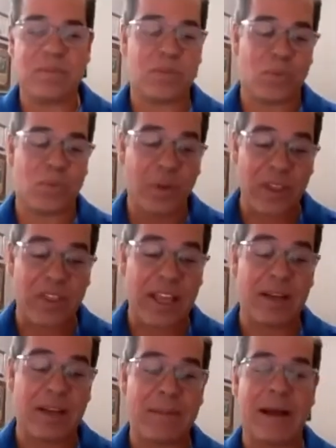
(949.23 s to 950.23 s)
to really
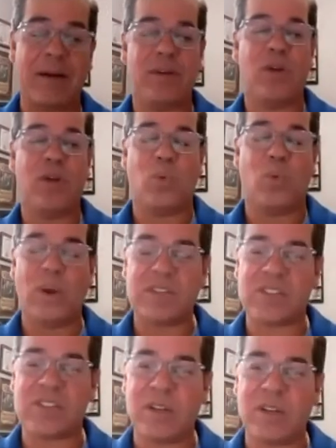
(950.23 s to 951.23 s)
think about what
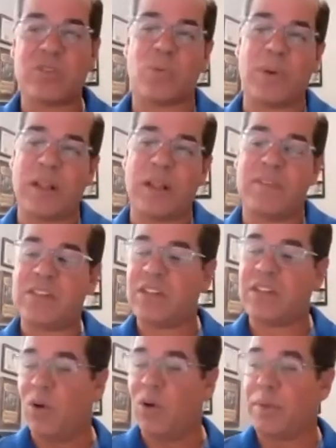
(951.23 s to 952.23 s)
skills are relevant
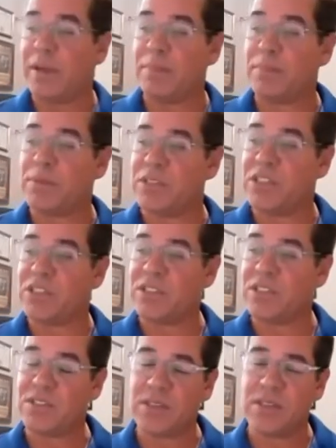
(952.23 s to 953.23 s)
to the opening
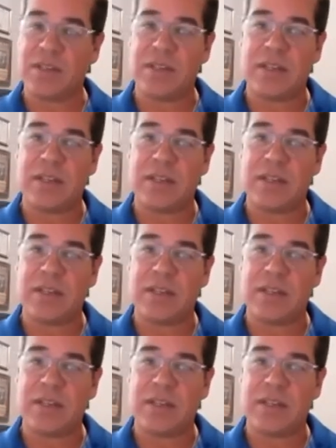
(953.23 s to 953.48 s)
positions.